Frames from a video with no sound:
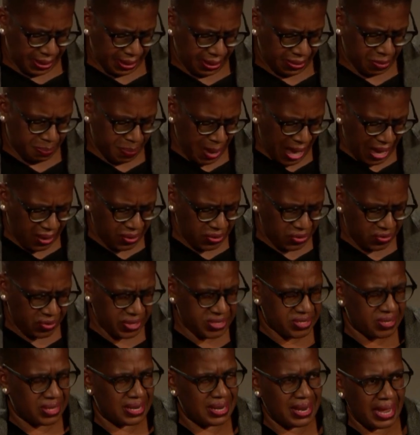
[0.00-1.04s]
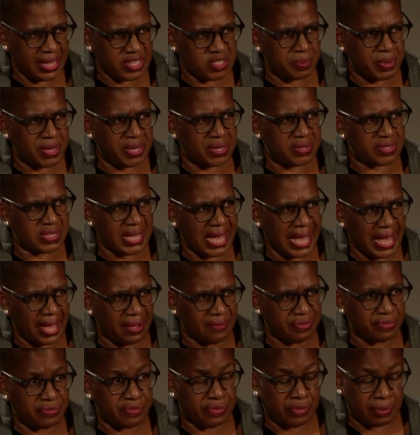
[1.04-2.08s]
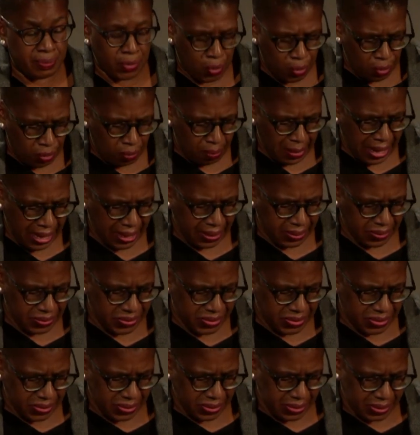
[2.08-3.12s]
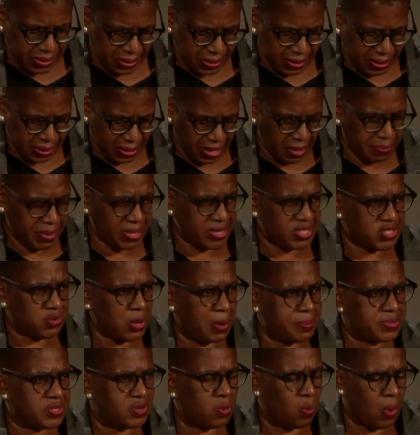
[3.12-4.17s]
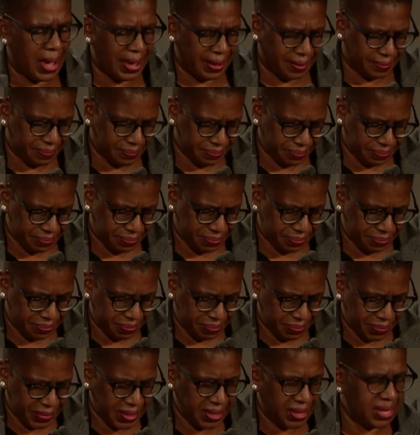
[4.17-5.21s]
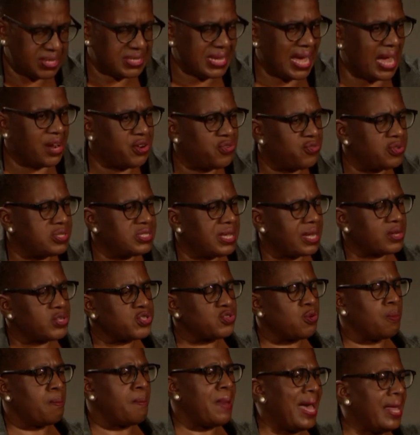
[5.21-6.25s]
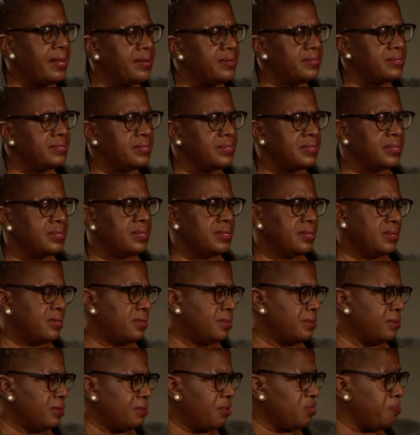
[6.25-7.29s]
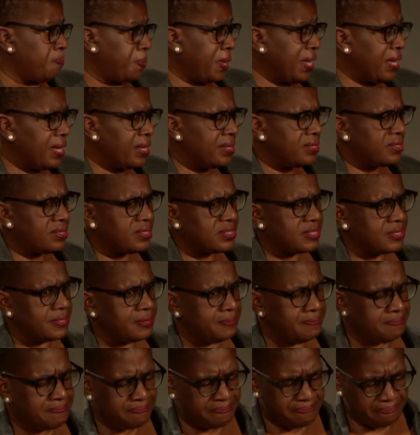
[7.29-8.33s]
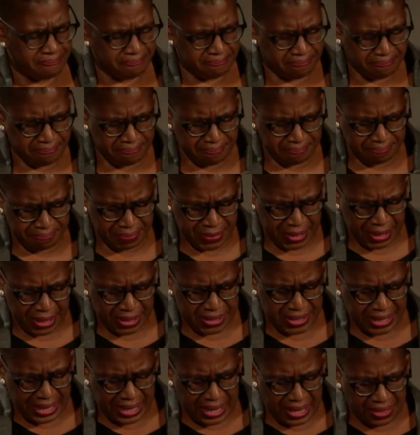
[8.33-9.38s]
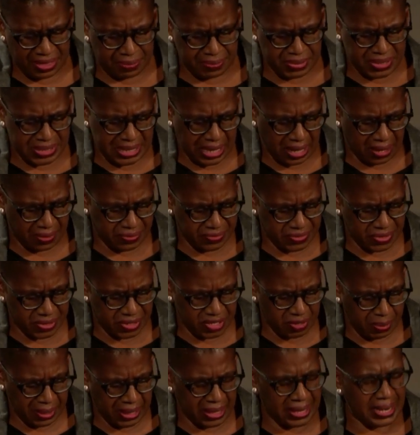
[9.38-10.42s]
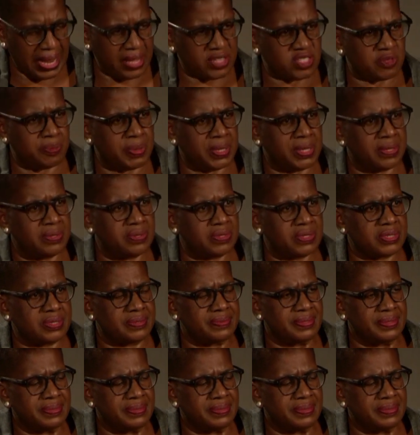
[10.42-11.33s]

The boundaries that lesbians have from all males are being swept away as heterosexual men with beards declare themselves to be lesbians